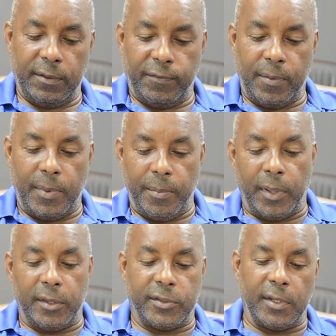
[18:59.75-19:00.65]
from my
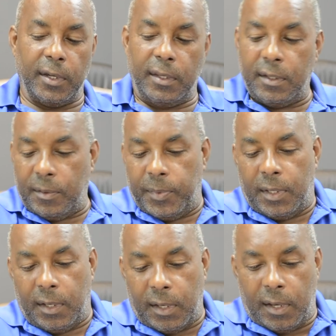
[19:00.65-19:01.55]
mother's side. I
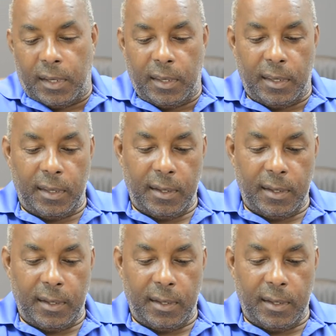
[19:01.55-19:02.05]
mean, I, I